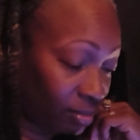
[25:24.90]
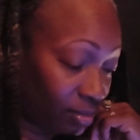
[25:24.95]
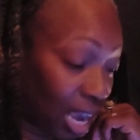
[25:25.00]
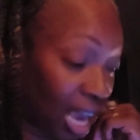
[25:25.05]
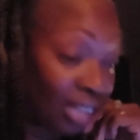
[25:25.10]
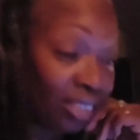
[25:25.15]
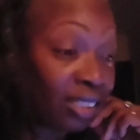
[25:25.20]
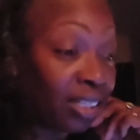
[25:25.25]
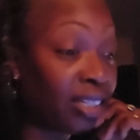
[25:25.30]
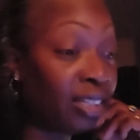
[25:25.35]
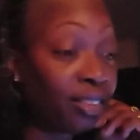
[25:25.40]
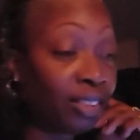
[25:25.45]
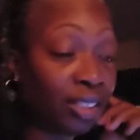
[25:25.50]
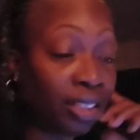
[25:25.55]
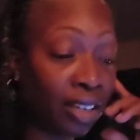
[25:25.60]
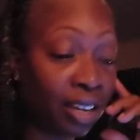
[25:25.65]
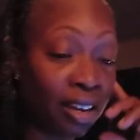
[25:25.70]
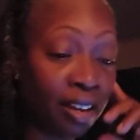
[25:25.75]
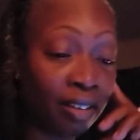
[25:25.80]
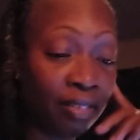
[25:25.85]
I still
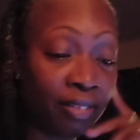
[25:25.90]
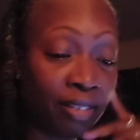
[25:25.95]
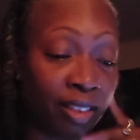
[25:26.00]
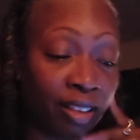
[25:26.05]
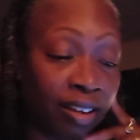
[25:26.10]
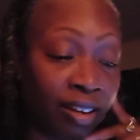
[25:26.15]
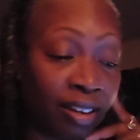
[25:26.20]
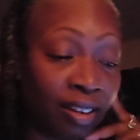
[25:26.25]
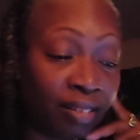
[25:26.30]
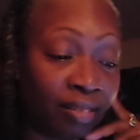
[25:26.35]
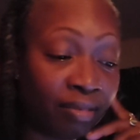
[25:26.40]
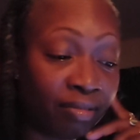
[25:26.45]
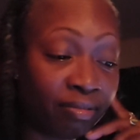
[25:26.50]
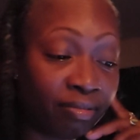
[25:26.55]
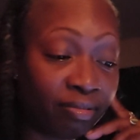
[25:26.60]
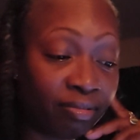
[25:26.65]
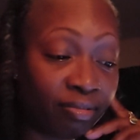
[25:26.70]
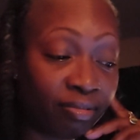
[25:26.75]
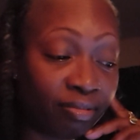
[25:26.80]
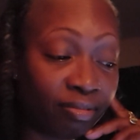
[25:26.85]
took care of everything,
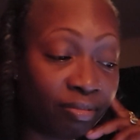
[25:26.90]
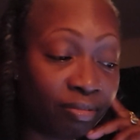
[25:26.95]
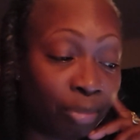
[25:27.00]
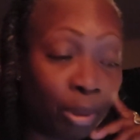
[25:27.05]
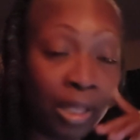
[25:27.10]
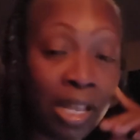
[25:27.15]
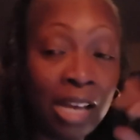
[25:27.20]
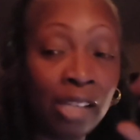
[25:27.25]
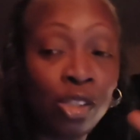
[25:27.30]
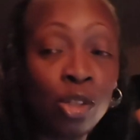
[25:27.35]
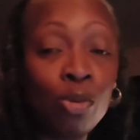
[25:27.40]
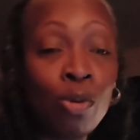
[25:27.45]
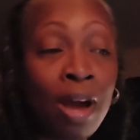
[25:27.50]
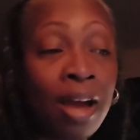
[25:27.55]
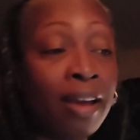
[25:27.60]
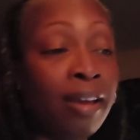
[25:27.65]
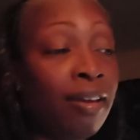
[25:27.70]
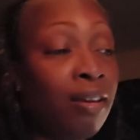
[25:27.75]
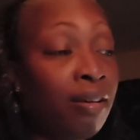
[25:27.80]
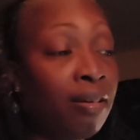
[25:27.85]
but that's who
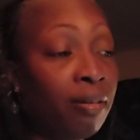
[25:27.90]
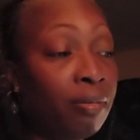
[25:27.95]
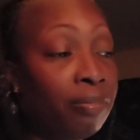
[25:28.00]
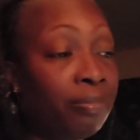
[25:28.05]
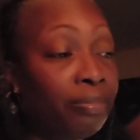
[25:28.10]
I am.